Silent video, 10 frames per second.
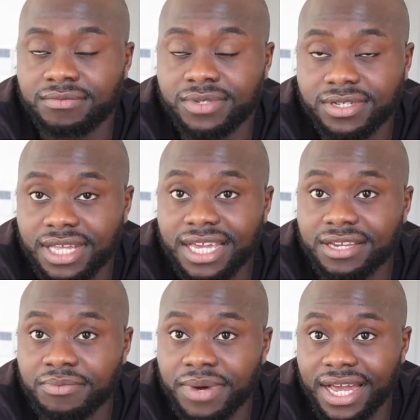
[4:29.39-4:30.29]

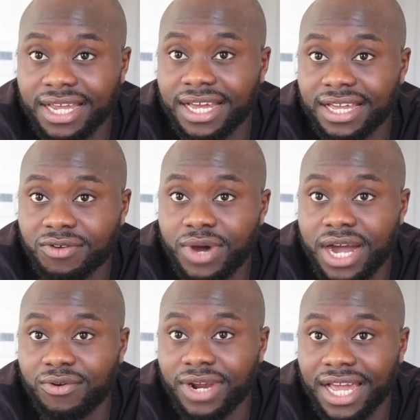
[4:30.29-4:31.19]
thinking about it, like,
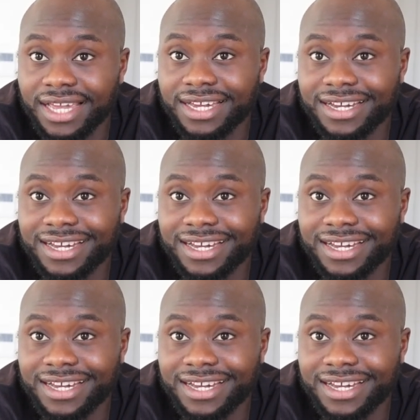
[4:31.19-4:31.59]
wow, like,